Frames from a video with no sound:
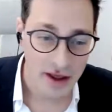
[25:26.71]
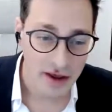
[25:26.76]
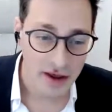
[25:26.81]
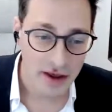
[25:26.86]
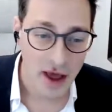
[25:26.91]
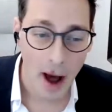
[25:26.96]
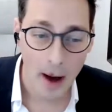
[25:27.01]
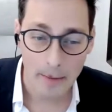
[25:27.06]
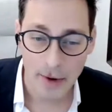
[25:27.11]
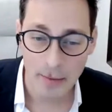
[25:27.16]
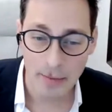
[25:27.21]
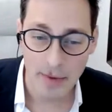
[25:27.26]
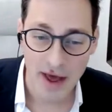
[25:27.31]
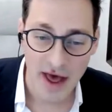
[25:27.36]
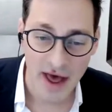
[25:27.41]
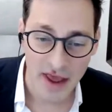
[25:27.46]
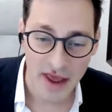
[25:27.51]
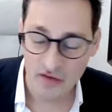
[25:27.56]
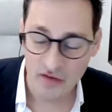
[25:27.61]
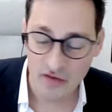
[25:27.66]
come to
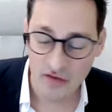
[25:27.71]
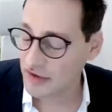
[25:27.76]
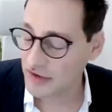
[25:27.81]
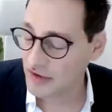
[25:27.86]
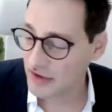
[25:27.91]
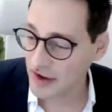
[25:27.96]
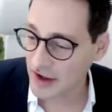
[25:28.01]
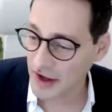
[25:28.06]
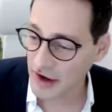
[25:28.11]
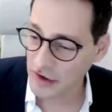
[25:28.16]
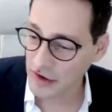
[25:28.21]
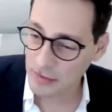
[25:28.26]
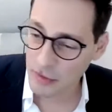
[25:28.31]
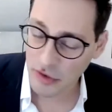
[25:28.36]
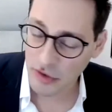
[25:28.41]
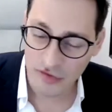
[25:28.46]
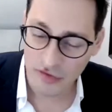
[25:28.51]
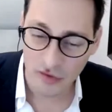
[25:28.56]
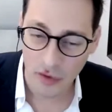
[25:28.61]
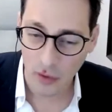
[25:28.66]
bear if we're seeking to
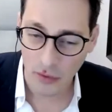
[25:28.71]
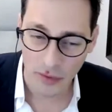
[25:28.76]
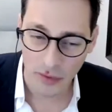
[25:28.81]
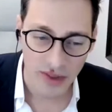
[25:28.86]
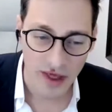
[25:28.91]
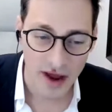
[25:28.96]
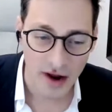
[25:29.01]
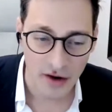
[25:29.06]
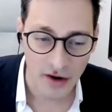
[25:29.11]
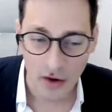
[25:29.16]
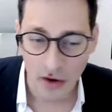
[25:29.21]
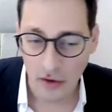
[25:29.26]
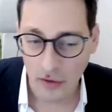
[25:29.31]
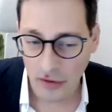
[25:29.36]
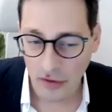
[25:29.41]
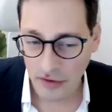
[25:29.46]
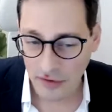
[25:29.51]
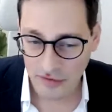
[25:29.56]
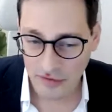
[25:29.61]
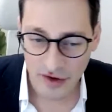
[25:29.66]
push forward with that goal
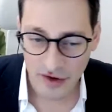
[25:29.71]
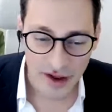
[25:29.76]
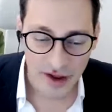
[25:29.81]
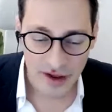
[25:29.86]
of